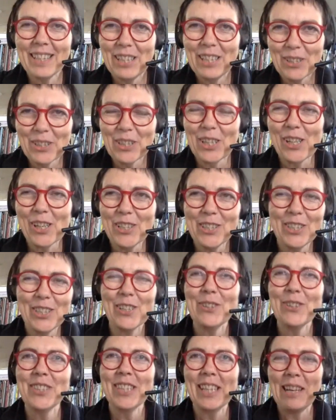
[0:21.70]
Kia ora
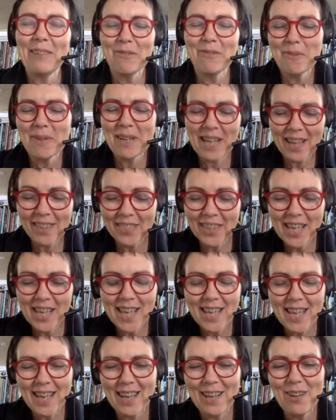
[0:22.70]
koutou to everyone out there.